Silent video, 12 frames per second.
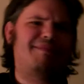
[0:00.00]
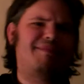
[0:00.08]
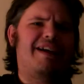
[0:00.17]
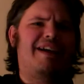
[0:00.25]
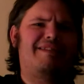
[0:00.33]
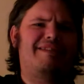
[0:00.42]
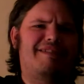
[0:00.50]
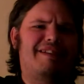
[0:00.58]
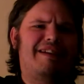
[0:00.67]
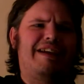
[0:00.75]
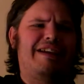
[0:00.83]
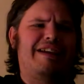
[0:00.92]
I'm not
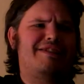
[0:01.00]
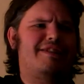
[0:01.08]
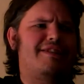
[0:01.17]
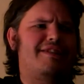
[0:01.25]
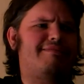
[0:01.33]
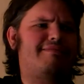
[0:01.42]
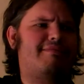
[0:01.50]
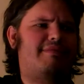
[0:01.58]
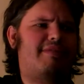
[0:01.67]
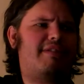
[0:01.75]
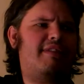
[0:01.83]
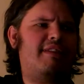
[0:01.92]
against
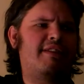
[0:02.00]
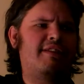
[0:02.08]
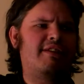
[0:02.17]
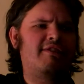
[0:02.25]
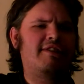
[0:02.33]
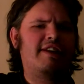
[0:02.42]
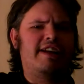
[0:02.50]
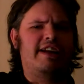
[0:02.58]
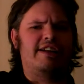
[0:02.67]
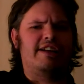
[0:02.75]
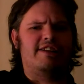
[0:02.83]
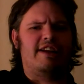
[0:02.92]

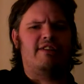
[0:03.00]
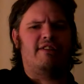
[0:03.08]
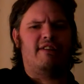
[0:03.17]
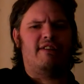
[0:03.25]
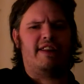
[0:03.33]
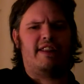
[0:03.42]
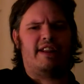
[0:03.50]
nudity in general.